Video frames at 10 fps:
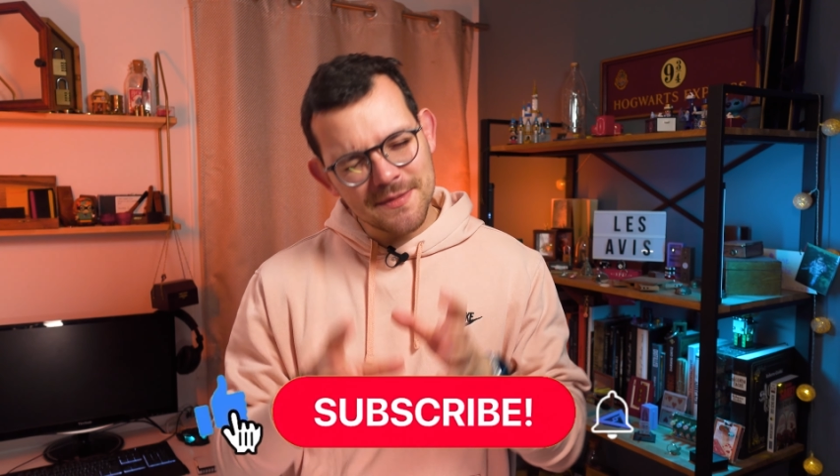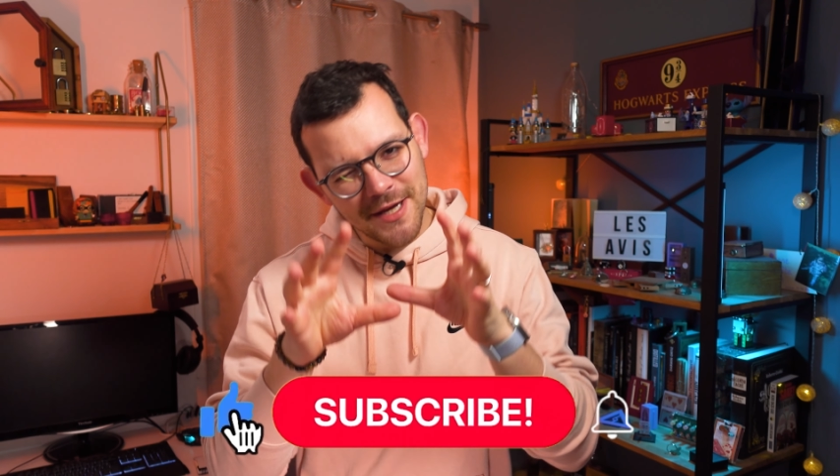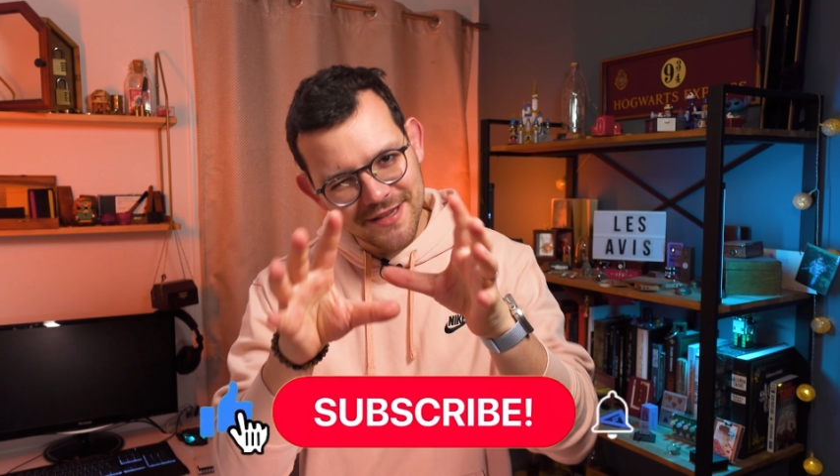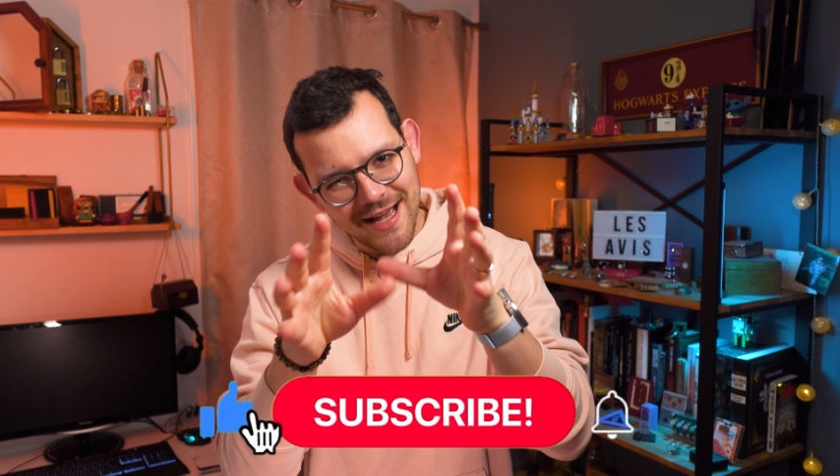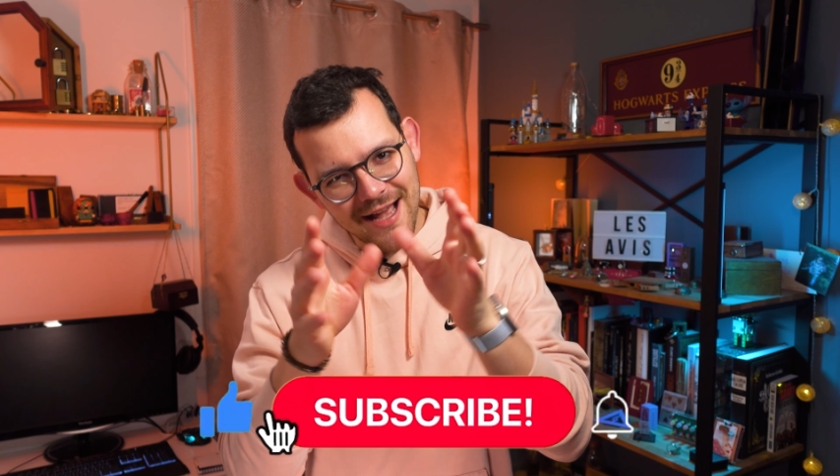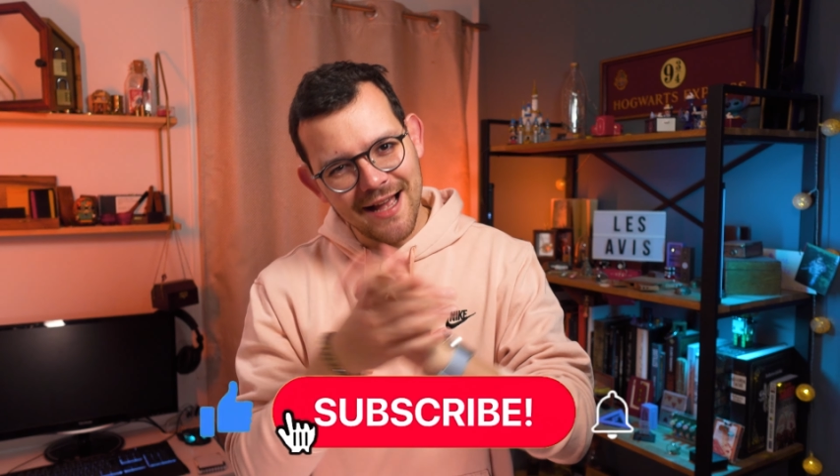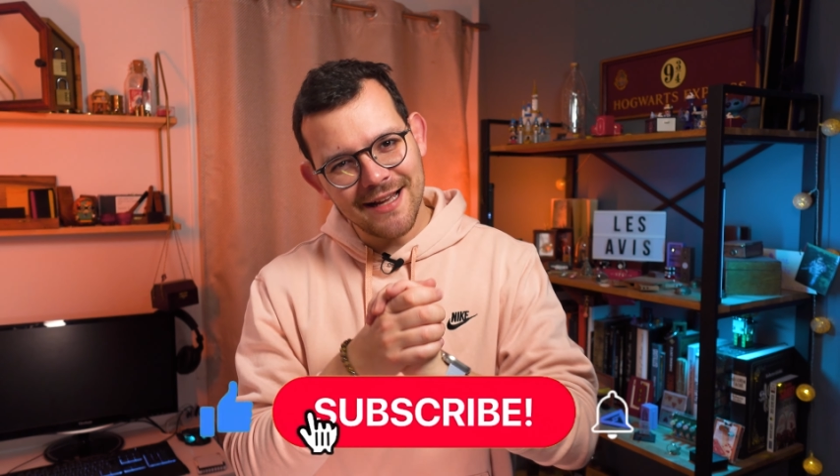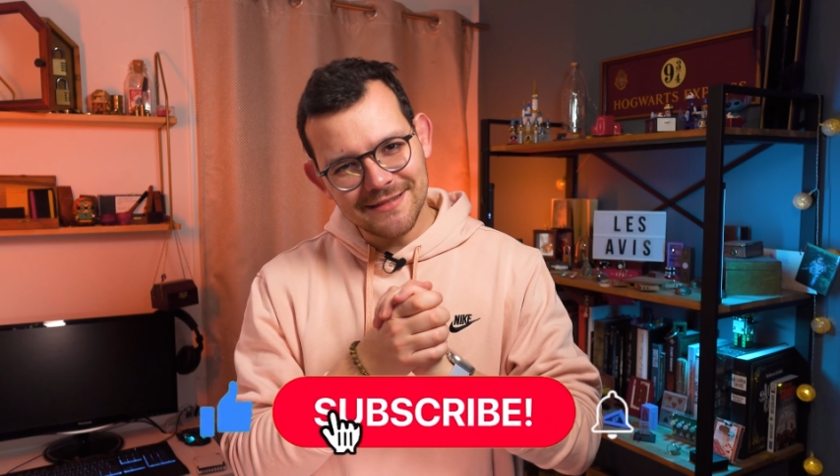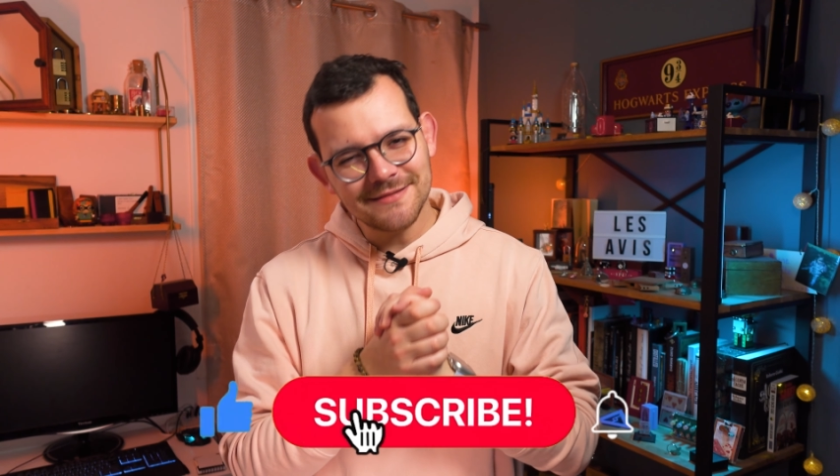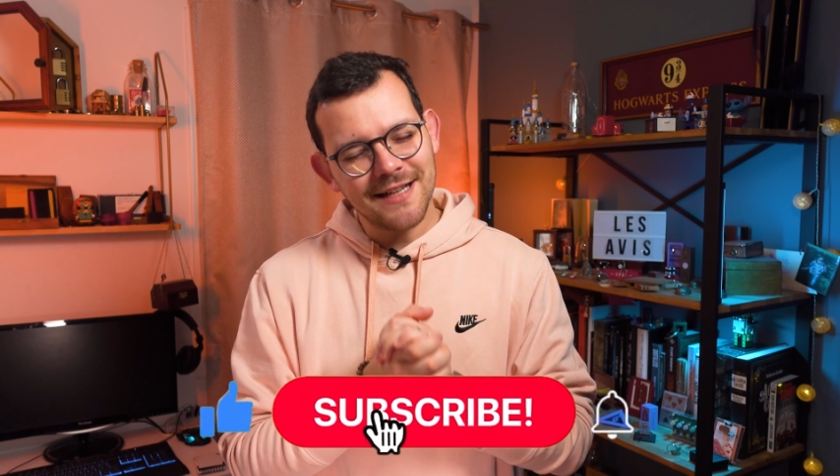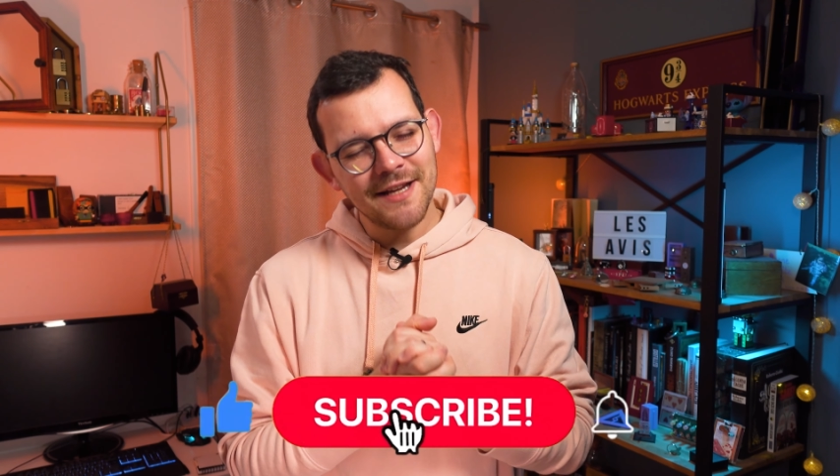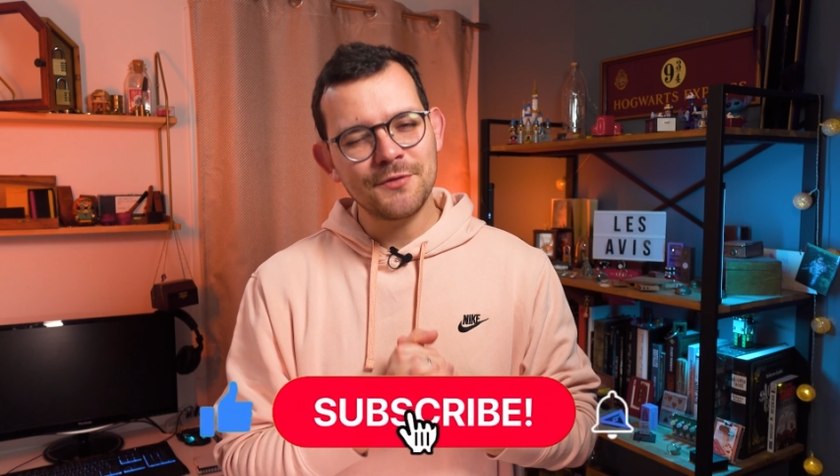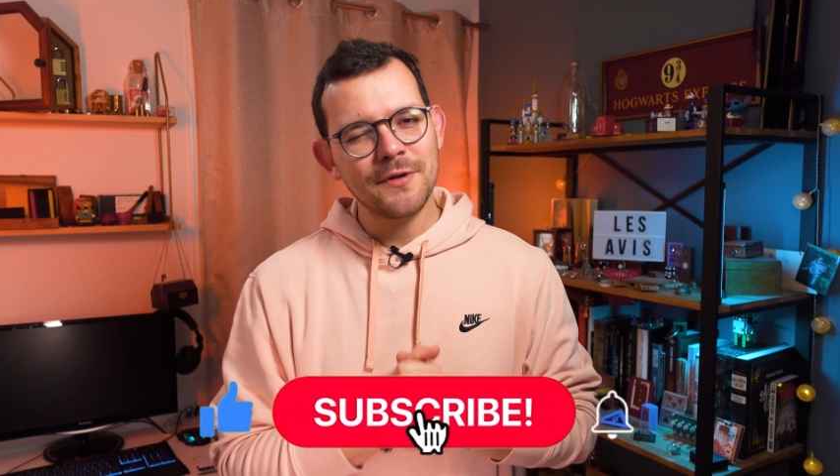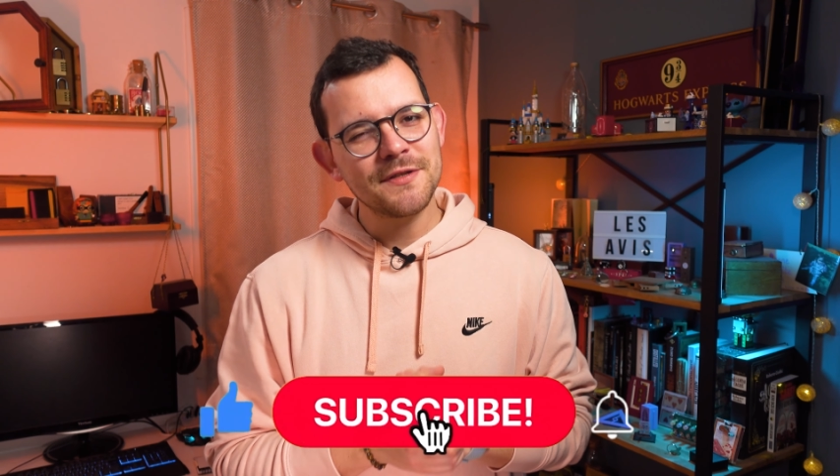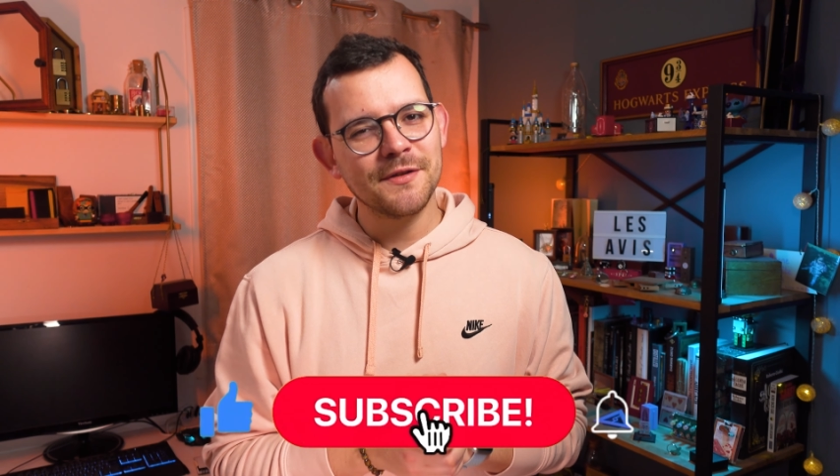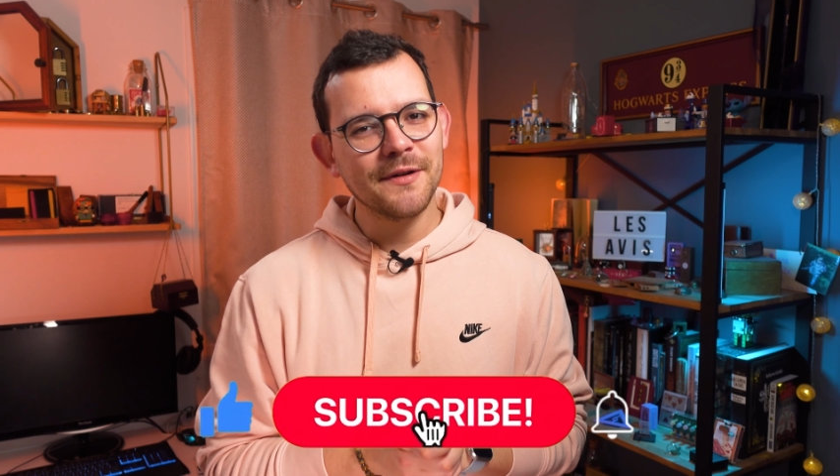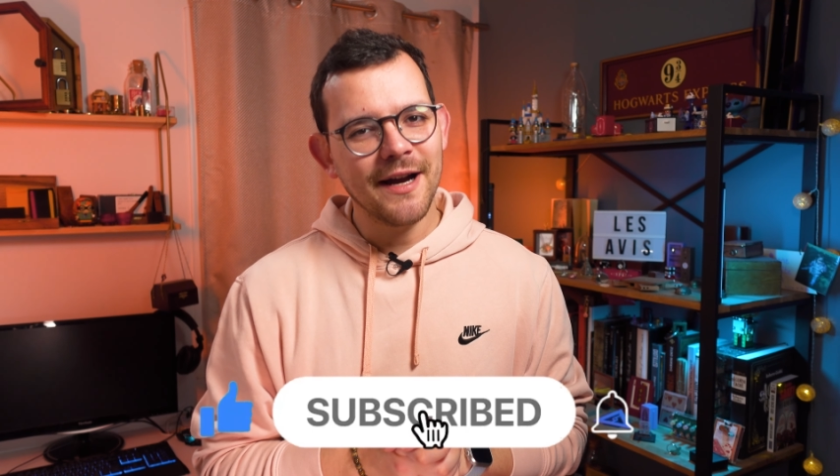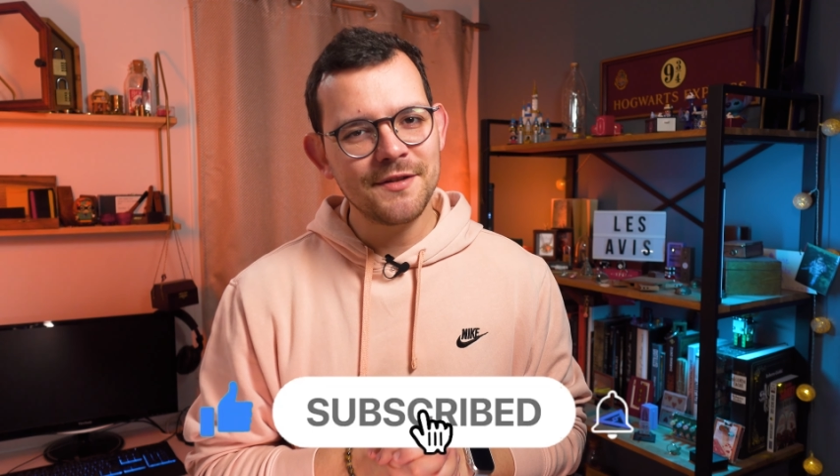but I trust you.